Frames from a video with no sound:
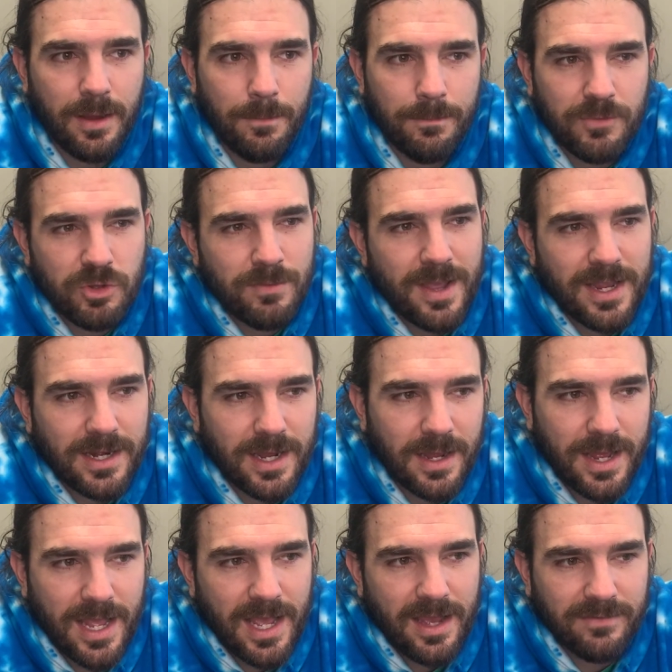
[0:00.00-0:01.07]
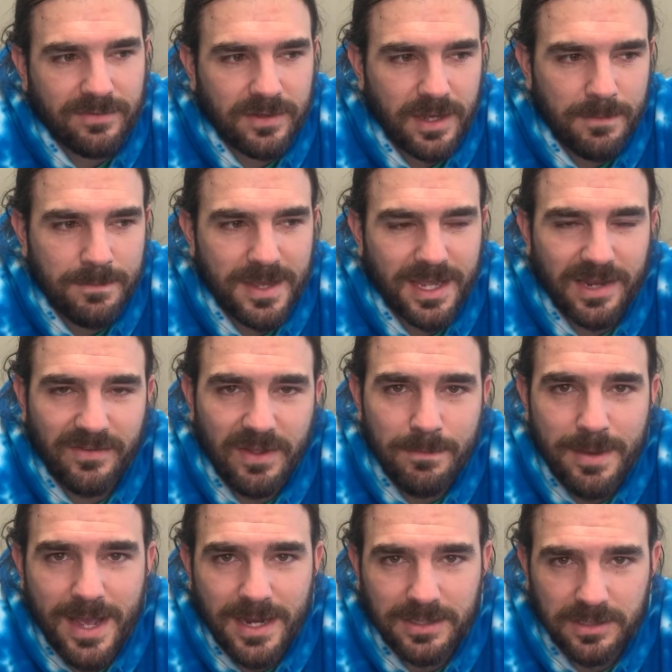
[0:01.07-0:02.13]
you may not have a big
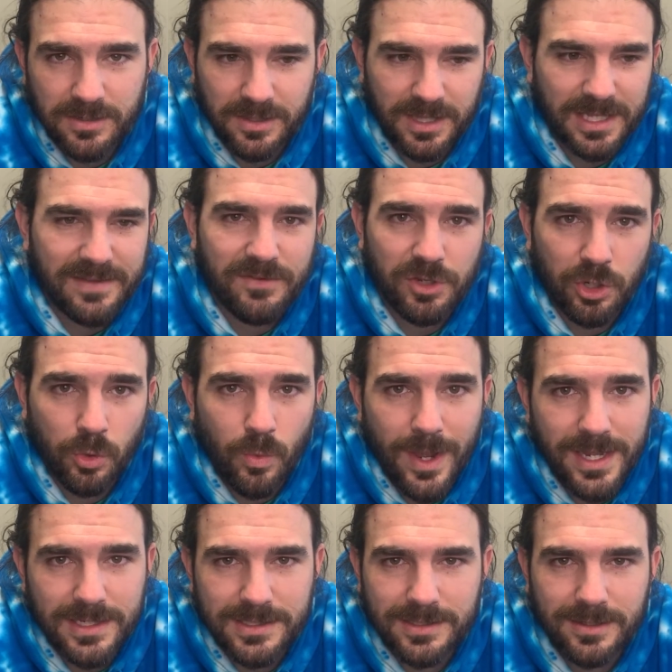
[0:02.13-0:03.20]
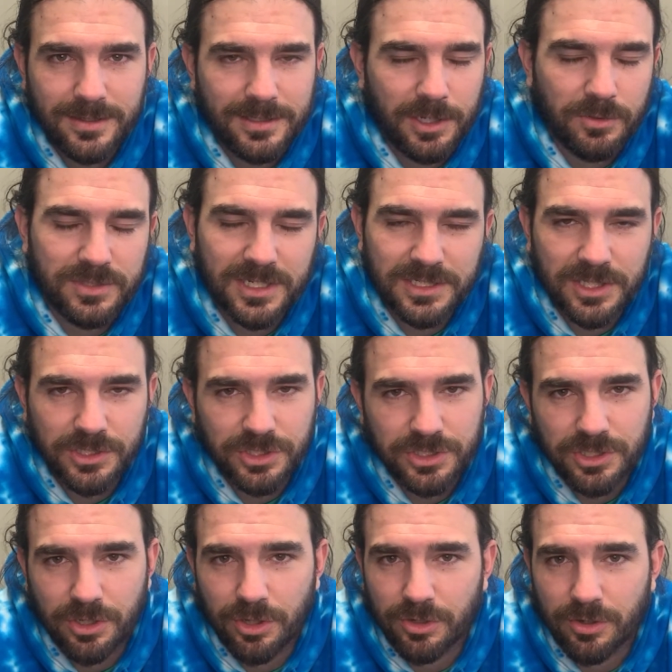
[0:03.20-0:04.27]
impact in leaving your waste, 6
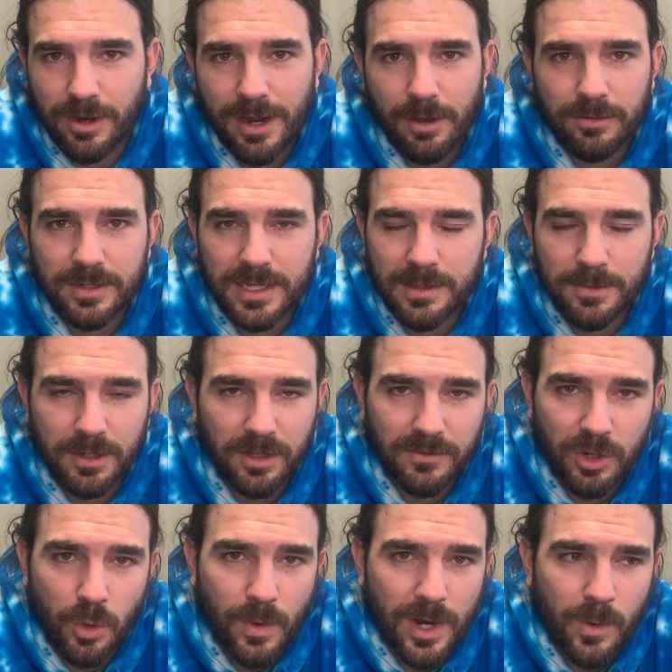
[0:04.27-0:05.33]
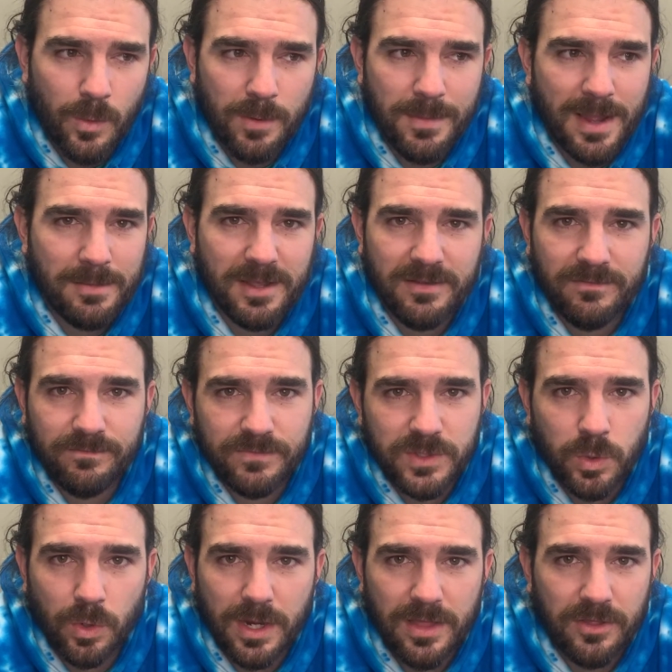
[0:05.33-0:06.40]
inches under the ground in the middle of nowhere where maybe
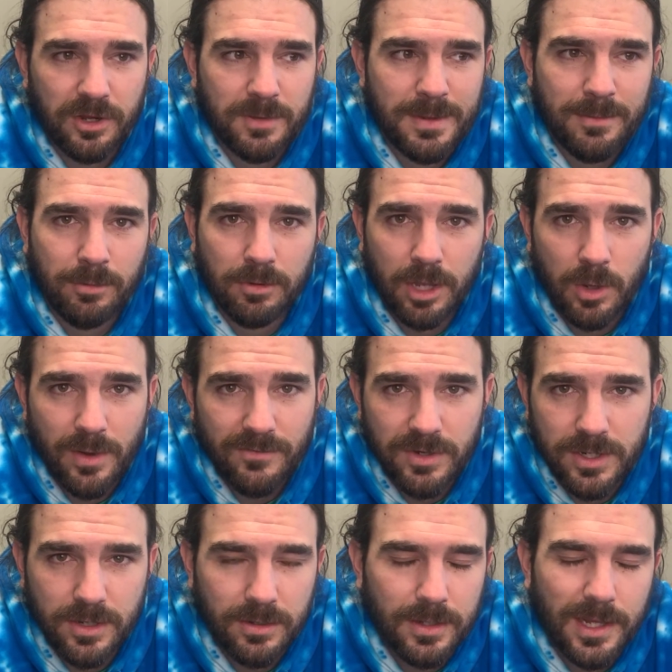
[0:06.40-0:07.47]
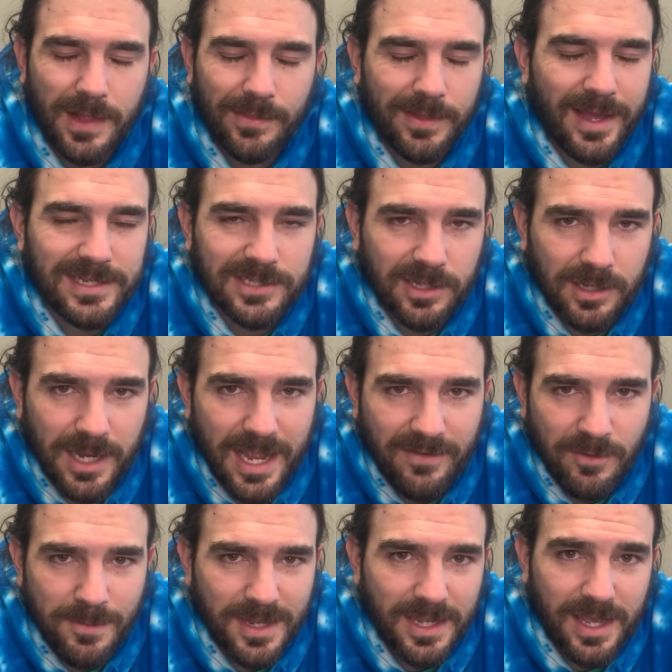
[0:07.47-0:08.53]
20, 30 people go every year. That's not going to
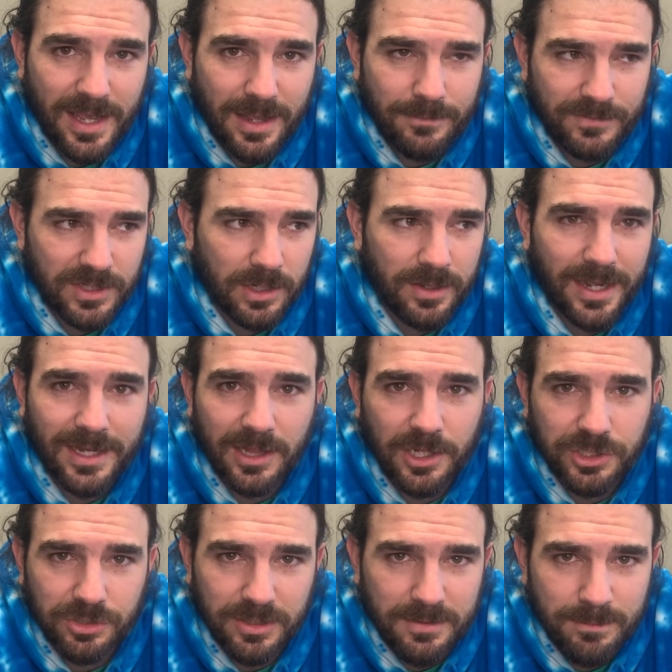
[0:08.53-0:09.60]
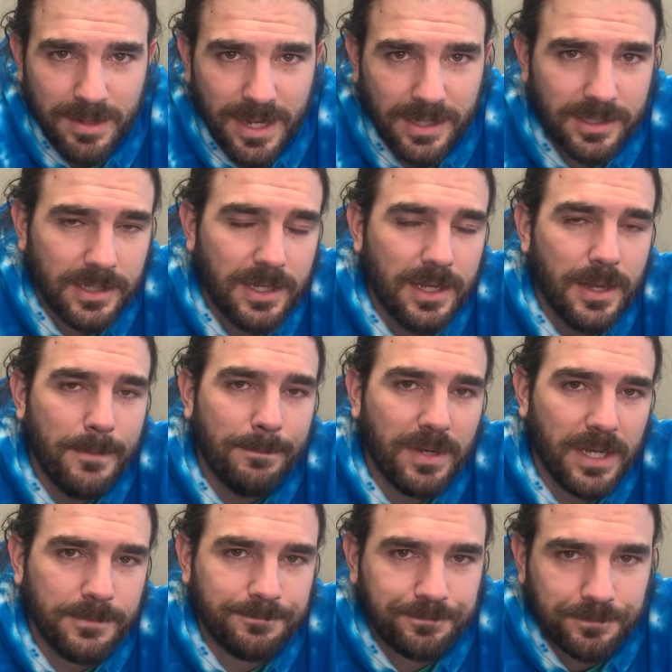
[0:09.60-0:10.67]
have a big, ecological impact.
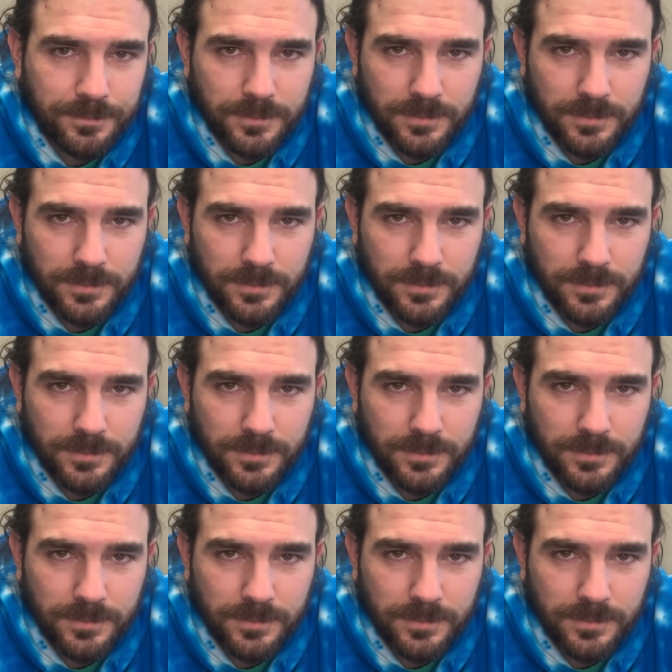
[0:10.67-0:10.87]
But